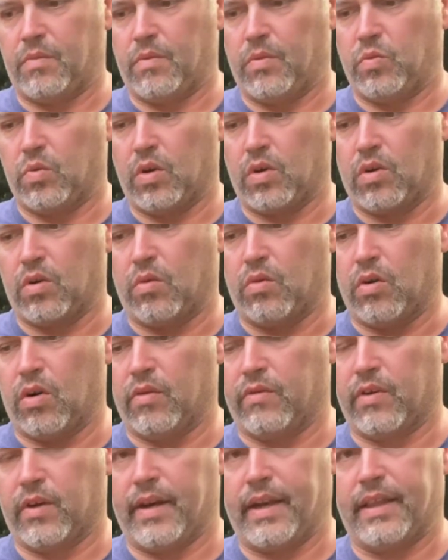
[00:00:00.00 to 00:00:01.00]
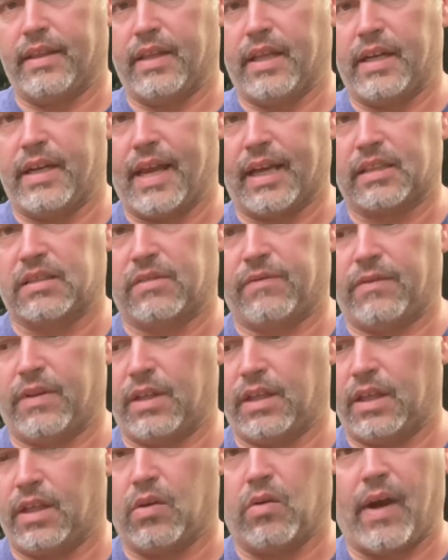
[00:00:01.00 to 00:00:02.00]
we'll go over in the next
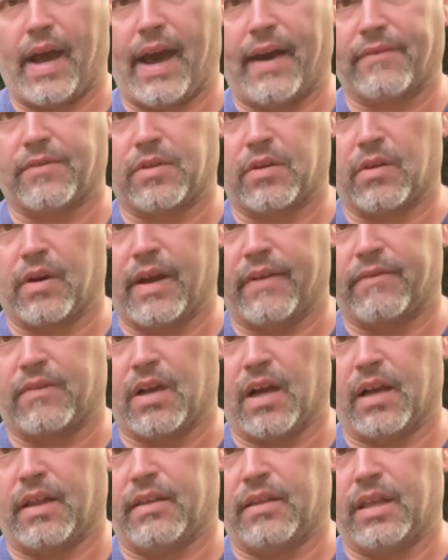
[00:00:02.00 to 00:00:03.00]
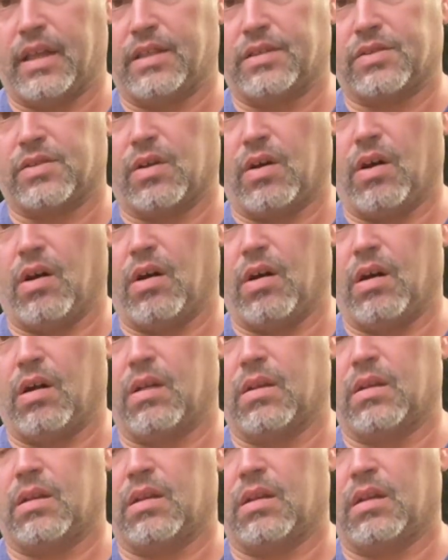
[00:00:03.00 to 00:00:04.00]
video after I've gotten these
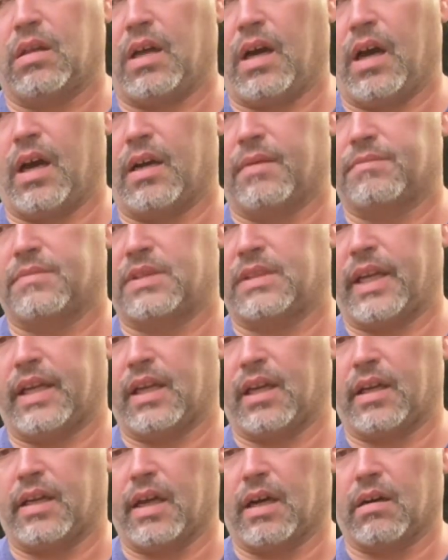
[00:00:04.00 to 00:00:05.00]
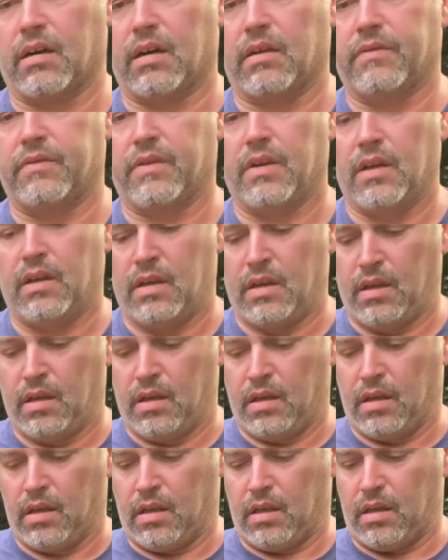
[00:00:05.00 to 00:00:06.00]
all taken care of
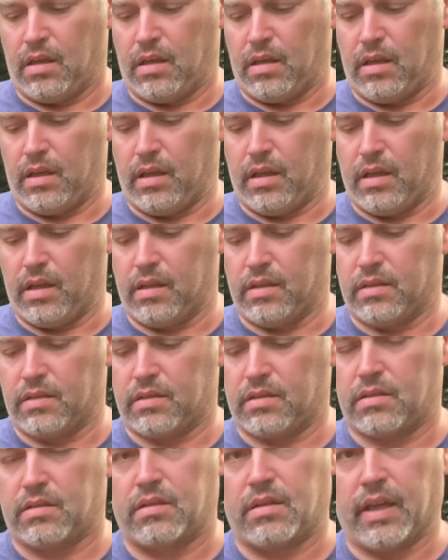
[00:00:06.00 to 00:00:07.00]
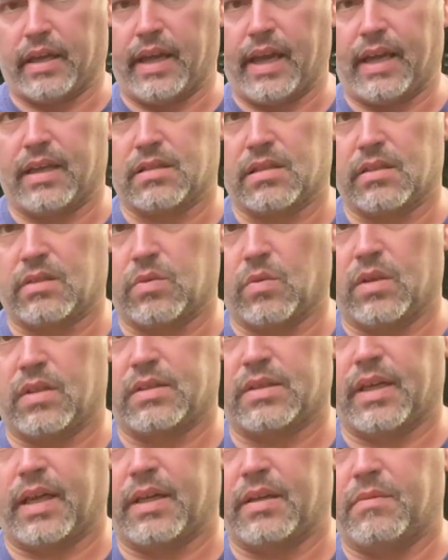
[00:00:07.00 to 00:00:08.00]
is the Kansas
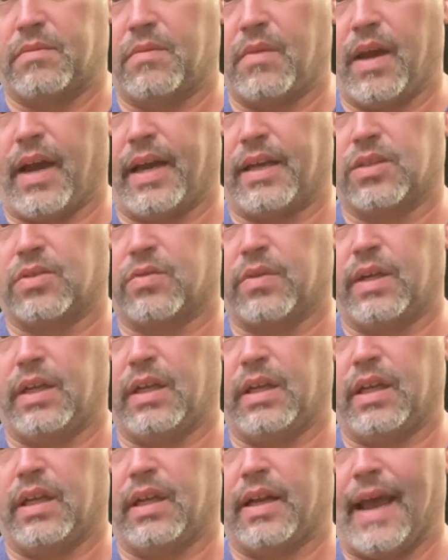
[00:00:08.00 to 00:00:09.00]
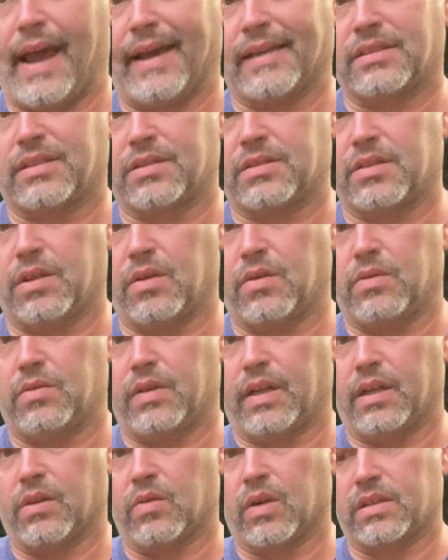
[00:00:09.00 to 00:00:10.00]
ones I treat in acetone
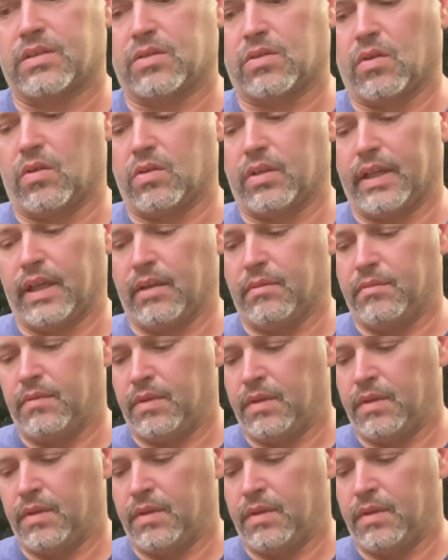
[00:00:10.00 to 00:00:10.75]
and Rust-Oleum.